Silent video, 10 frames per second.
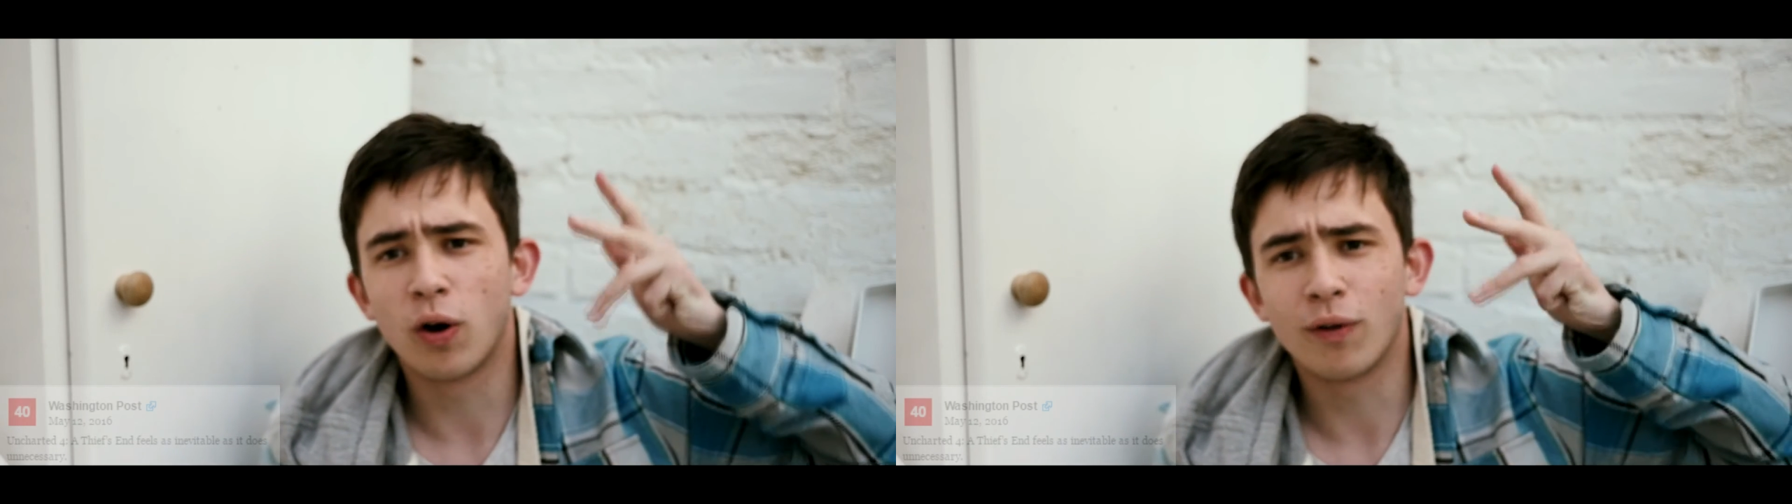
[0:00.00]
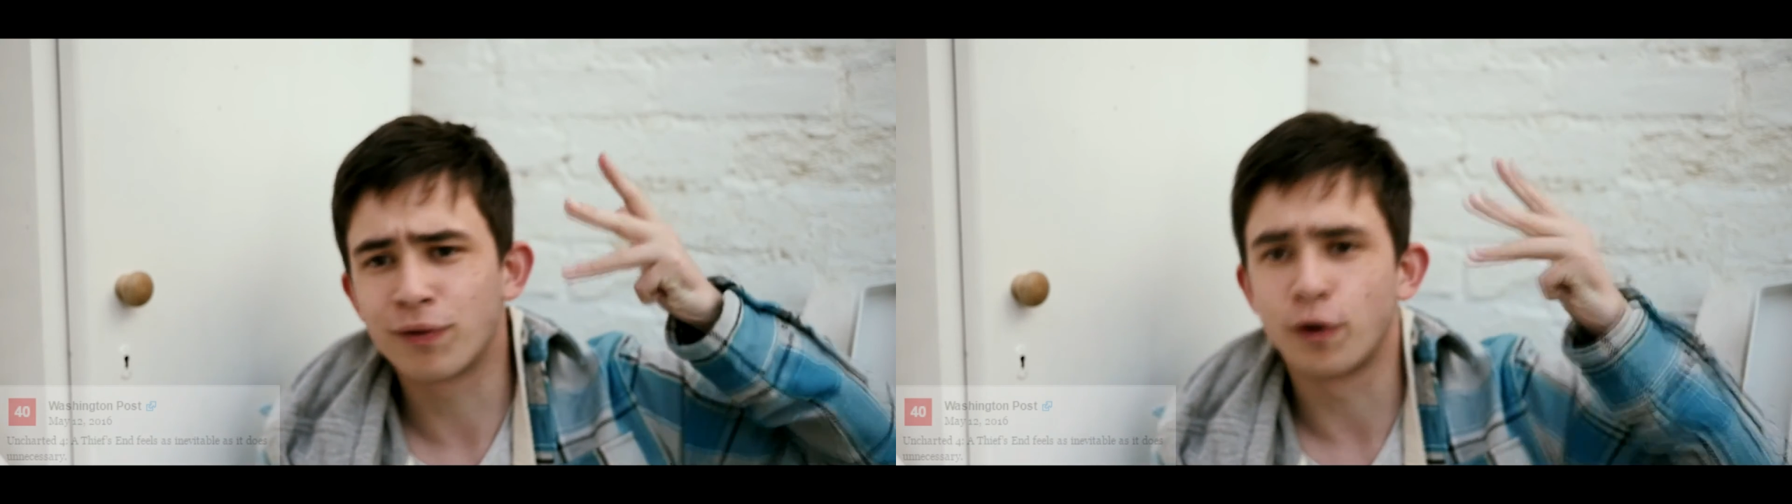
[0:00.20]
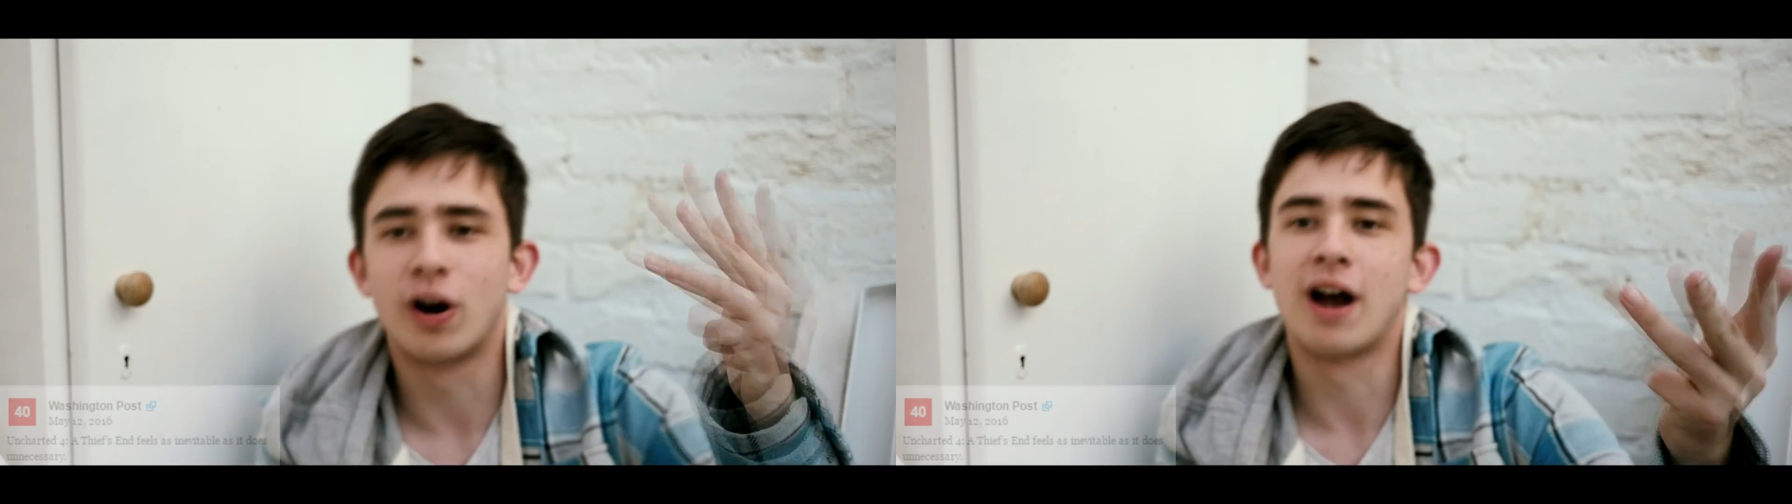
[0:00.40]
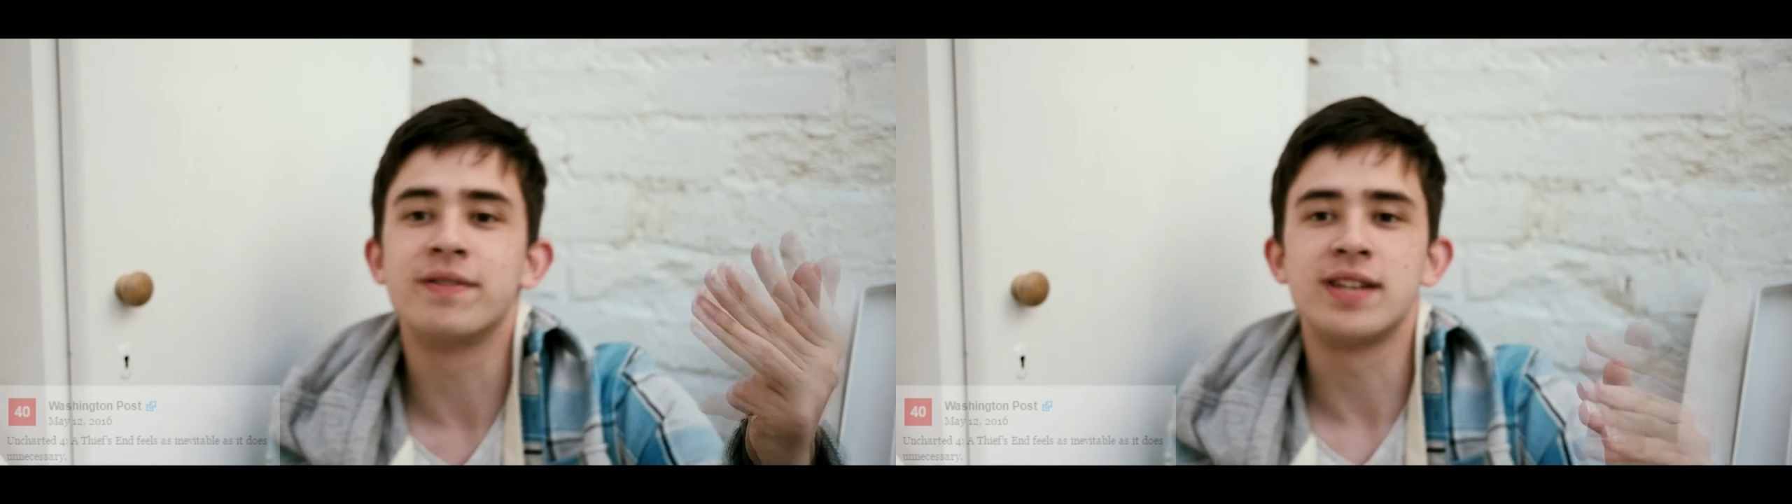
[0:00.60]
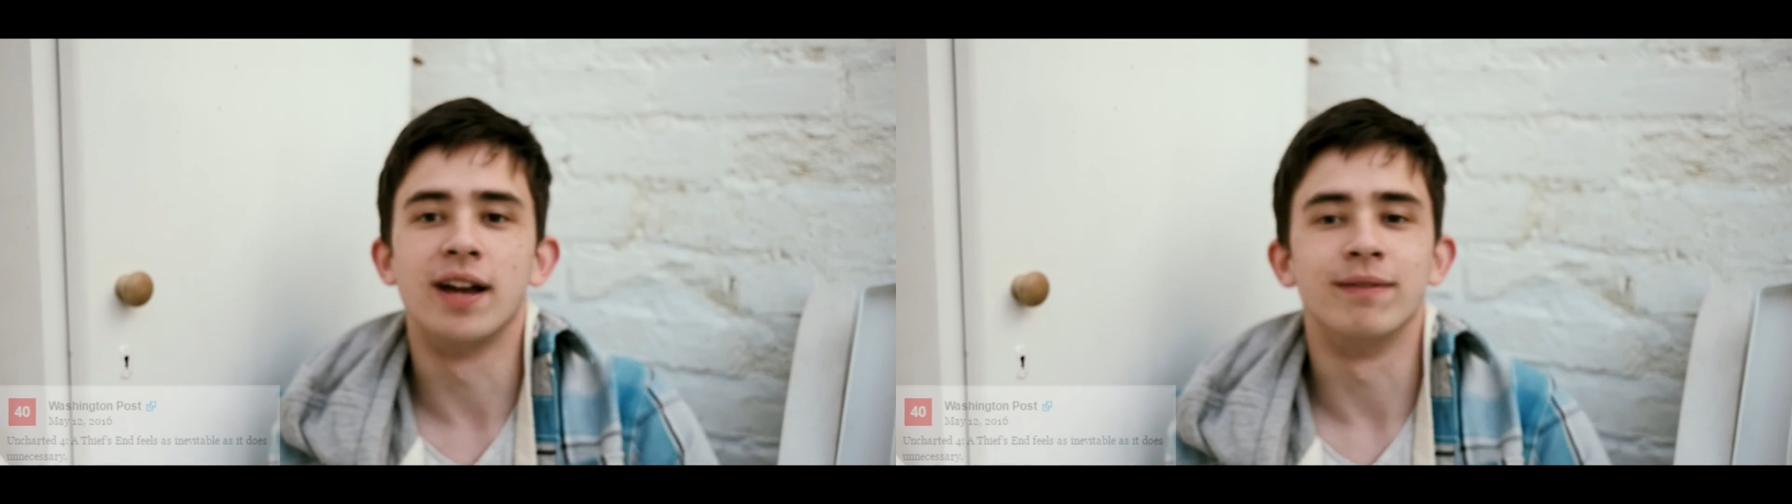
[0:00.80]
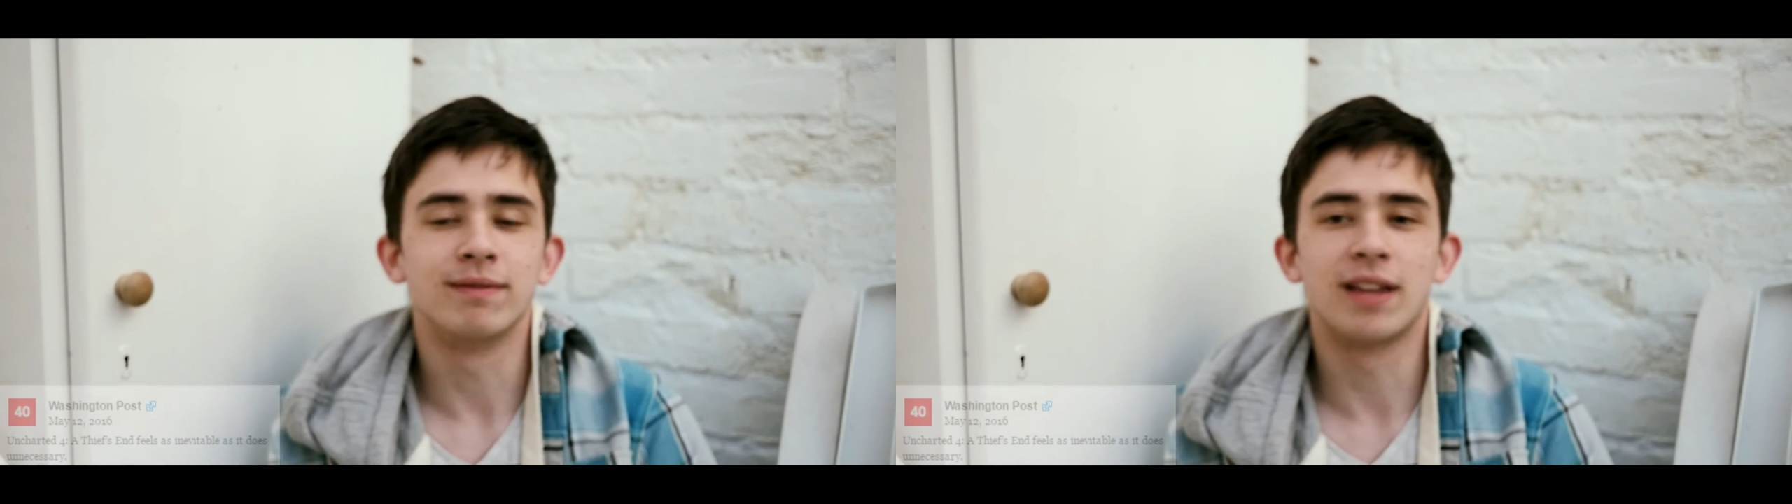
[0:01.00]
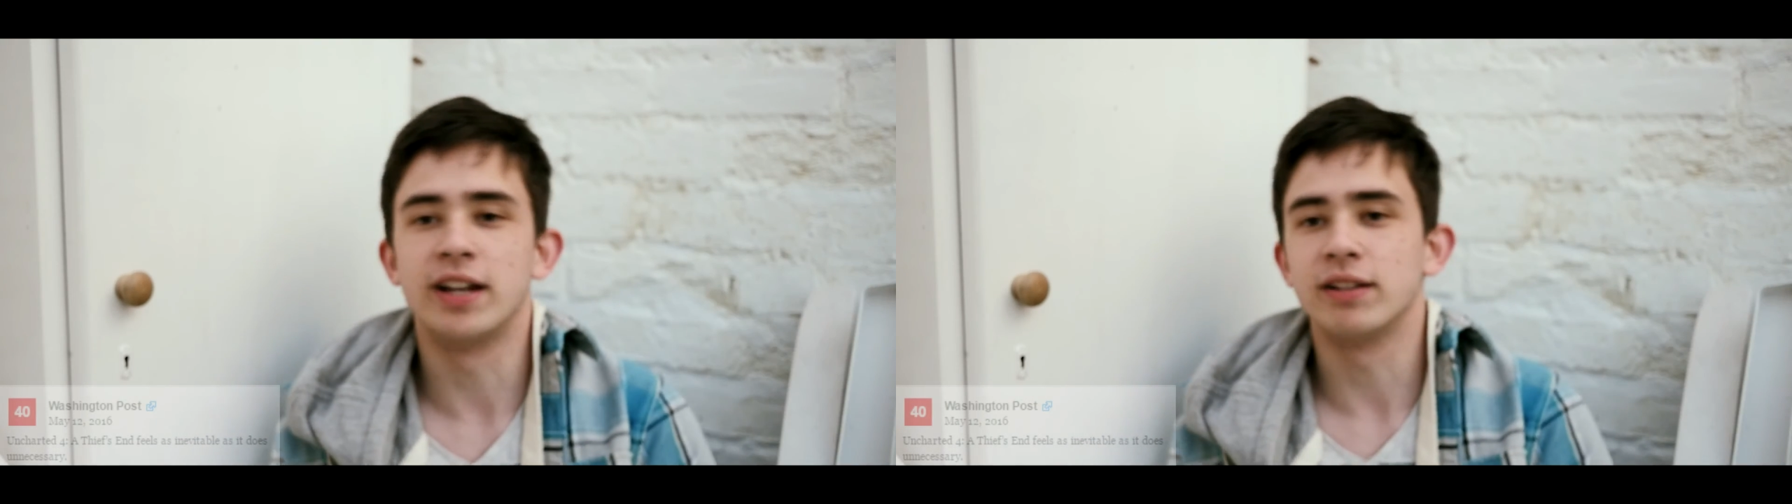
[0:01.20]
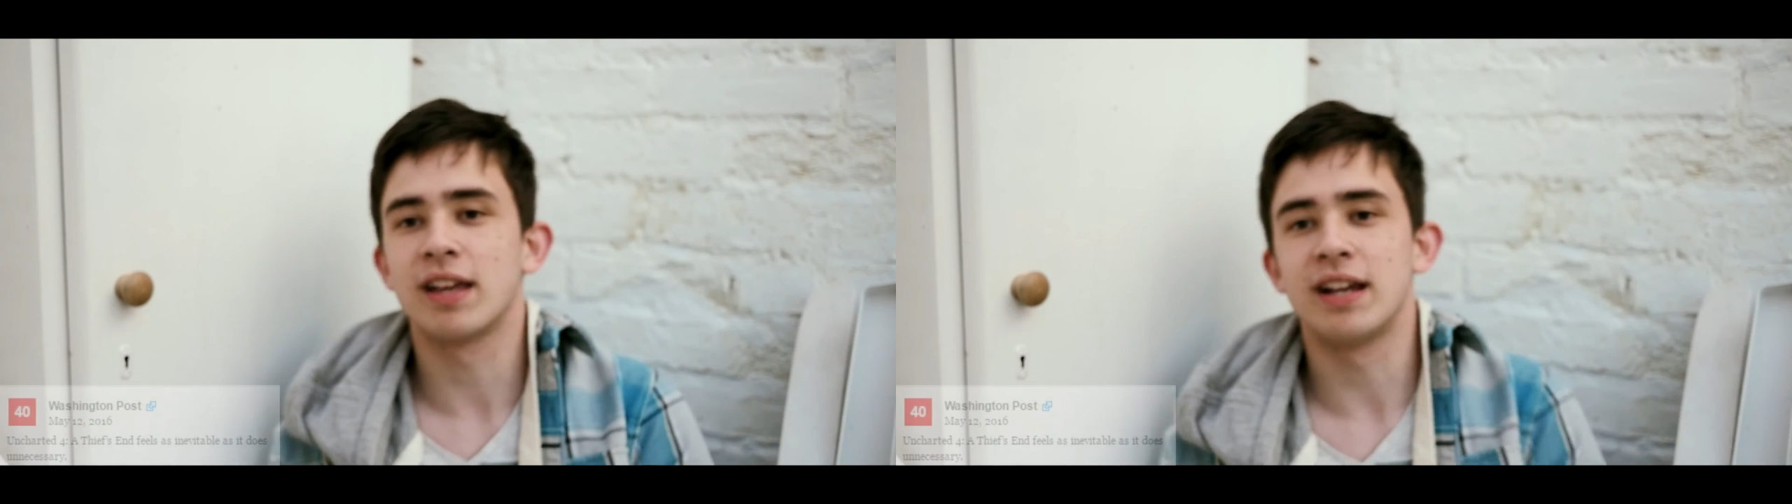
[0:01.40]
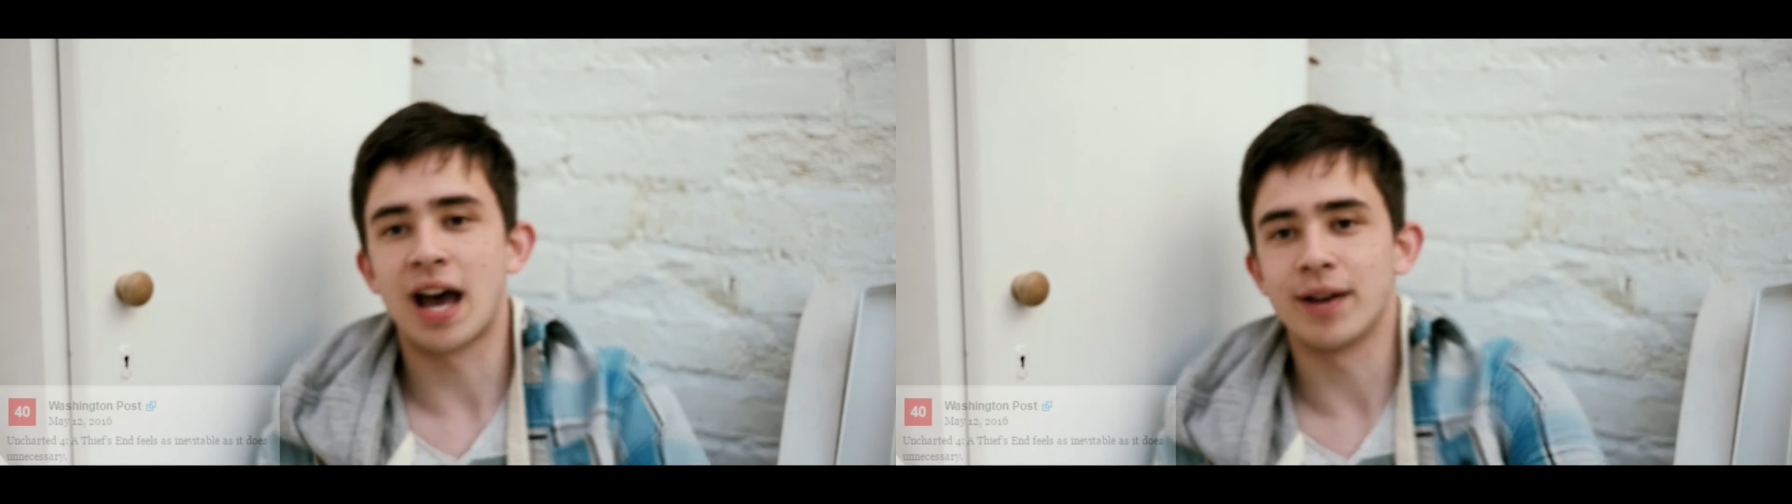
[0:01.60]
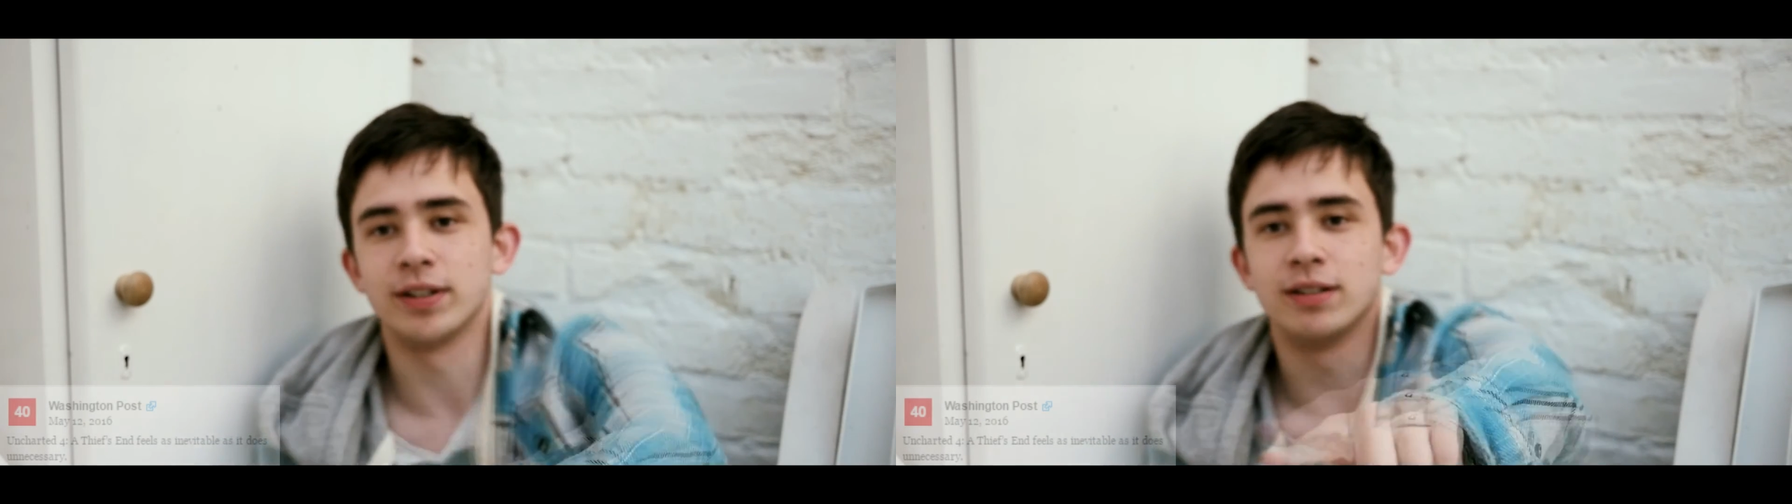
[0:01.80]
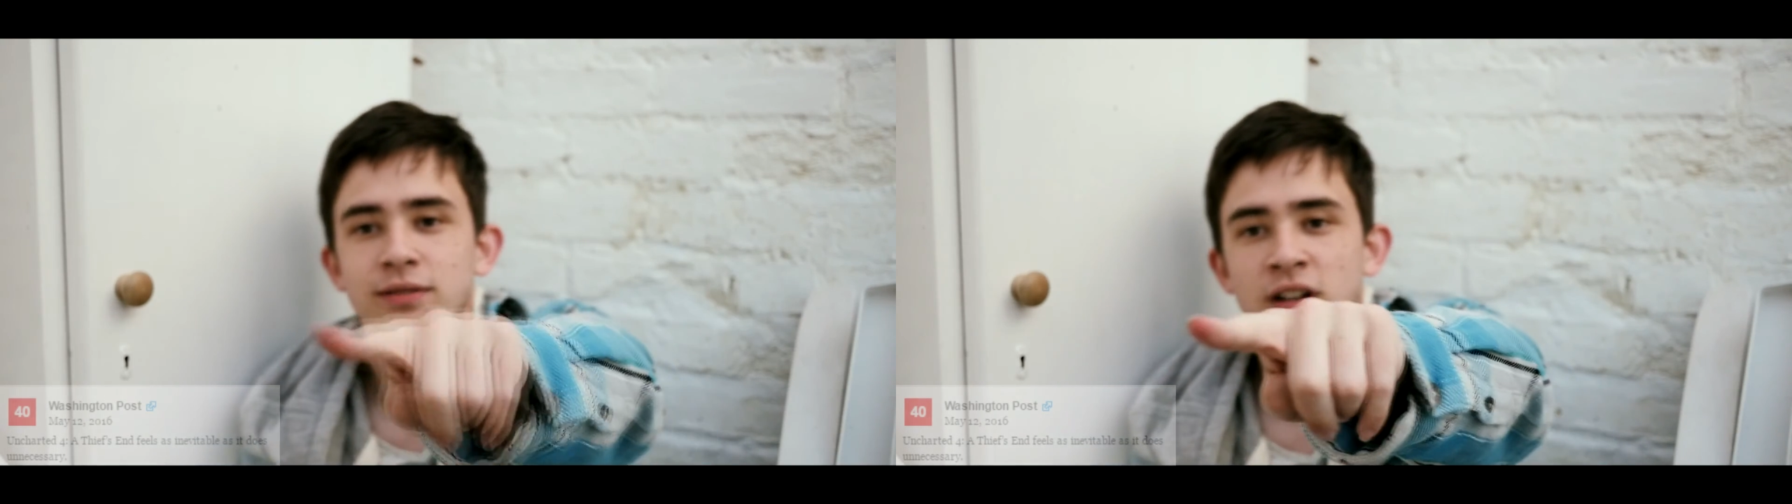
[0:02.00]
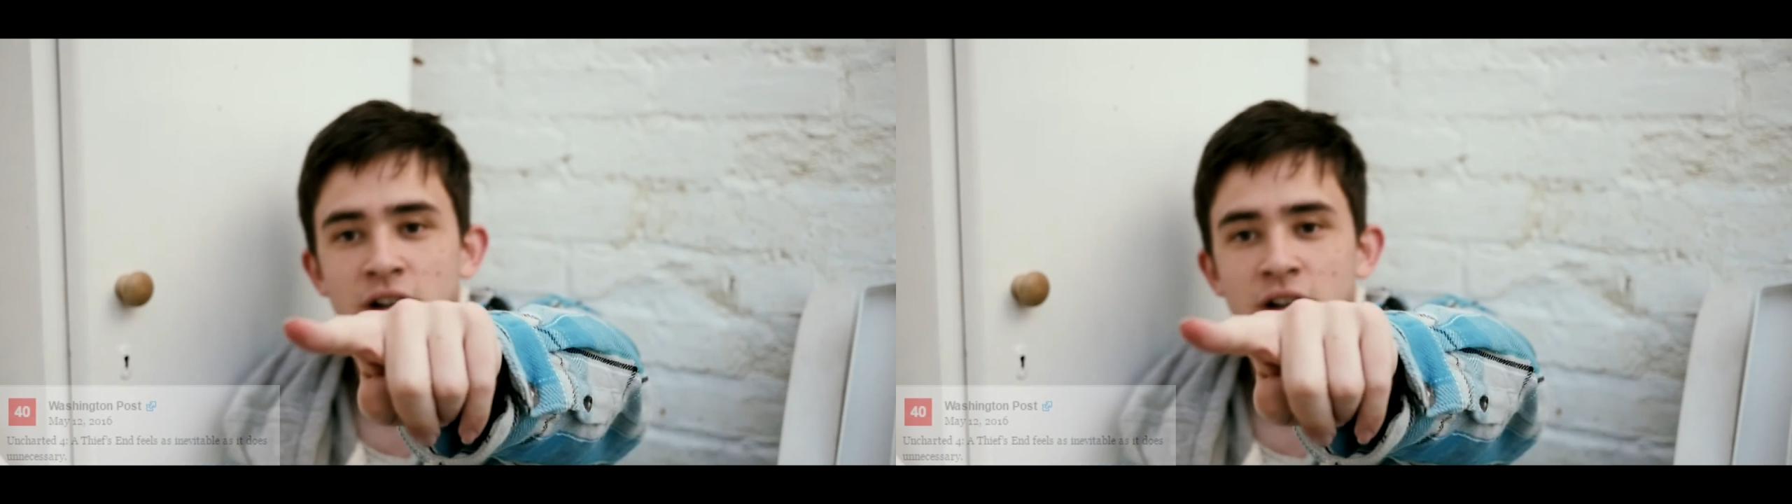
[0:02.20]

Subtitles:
4 out of 10, there you have it.